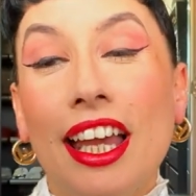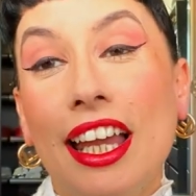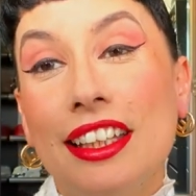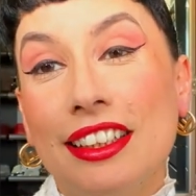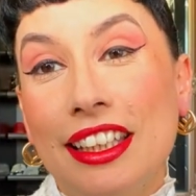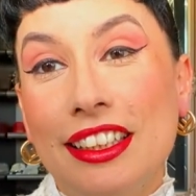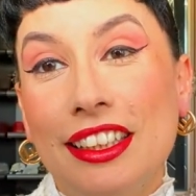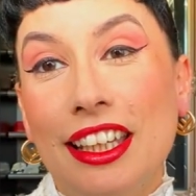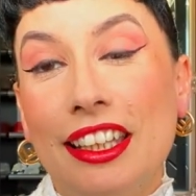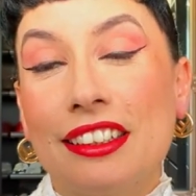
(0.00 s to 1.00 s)
And in
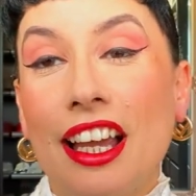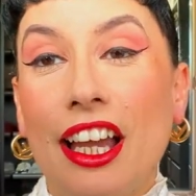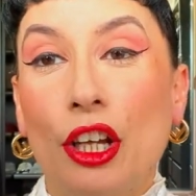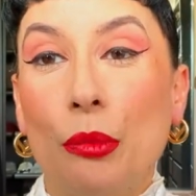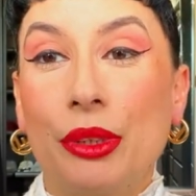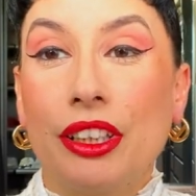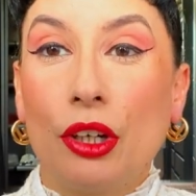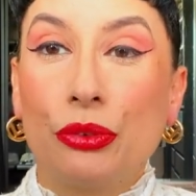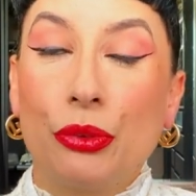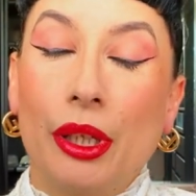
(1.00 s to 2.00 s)
the end, I opted
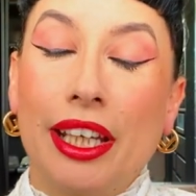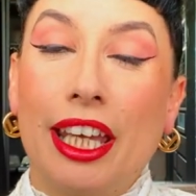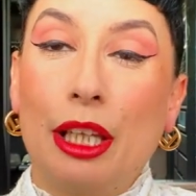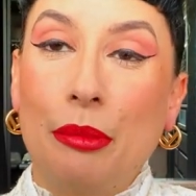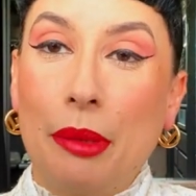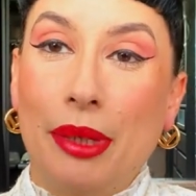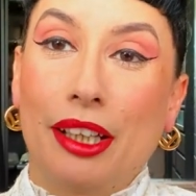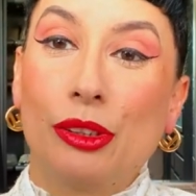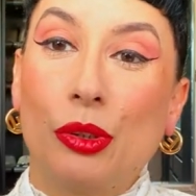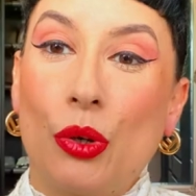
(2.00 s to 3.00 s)
out for again my
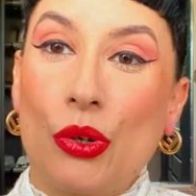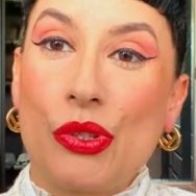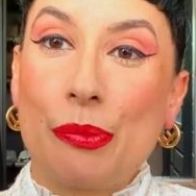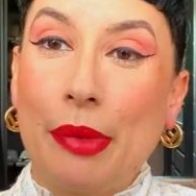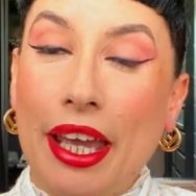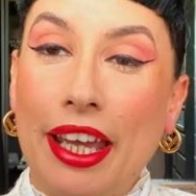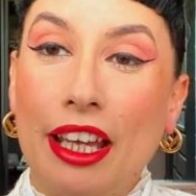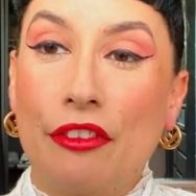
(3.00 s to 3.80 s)
Michael Kors bag.